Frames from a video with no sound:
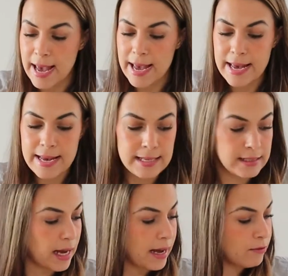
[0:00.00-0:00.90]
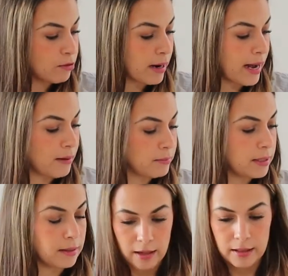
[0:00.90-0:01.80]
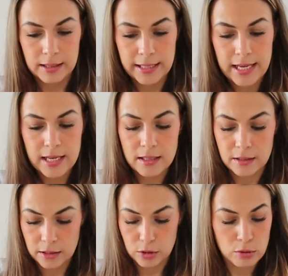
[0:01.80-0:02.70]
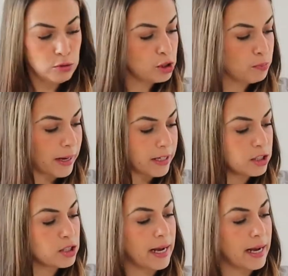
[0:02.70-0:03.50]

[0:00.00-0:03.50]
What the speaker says: and I've grabbed a clean new sponge.